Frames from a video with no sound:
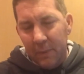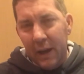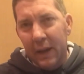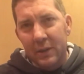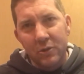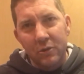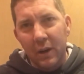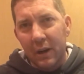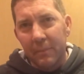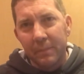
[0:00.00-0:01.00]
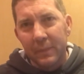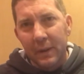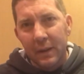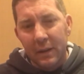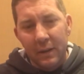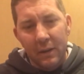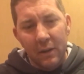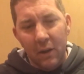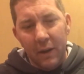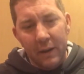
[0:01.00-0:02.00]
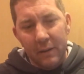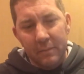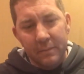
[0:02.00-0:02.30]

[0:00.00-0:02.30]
extra like